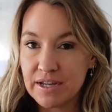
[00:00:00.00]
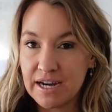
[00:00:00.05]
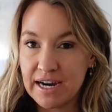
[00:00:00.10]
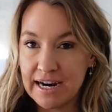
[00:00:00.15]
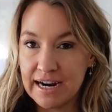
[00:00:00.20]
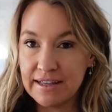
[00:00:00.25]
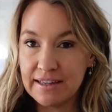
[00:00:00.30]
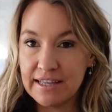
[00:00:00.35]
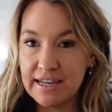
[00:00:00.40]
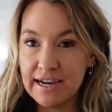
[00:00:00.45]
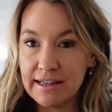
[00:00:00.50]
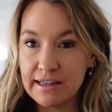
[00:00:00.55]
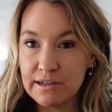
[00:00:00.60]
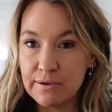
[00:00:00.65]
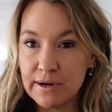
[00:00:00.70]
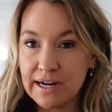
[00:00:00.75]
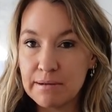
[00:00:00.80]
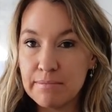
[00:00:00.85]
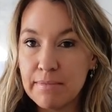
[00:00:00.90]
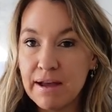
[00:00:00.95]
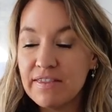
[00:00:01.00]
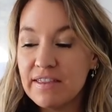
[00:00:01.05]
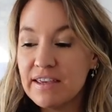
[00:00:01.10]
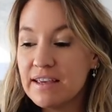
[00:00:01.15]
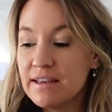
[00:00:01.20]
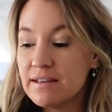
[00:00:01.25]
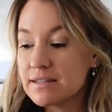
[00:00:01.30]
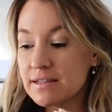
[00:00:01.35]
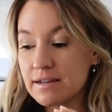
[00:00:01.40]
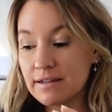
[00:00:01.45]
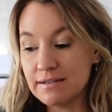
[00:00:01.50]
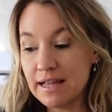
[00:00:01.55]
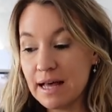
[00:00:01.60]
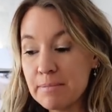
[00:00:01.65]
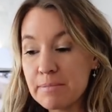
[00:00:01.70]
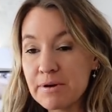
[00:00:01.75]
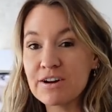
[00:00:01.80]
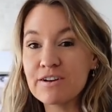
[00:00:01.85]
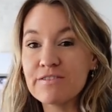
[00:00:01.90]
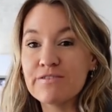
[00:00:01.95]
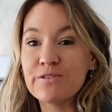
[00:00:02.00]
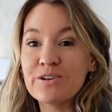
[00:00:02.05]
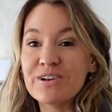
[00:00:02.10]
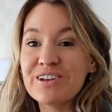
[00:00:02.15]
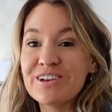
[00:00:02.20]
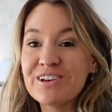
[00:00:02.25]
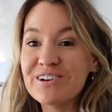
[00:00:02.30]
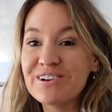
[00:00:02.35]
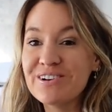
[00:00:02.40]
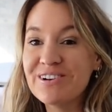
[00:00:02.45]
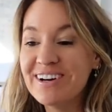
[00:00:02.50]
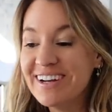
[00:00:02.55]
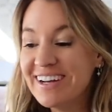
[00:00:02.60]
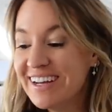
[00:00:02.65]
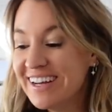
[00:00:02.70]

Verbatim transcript: highly, highly recommend these. A lot better for you,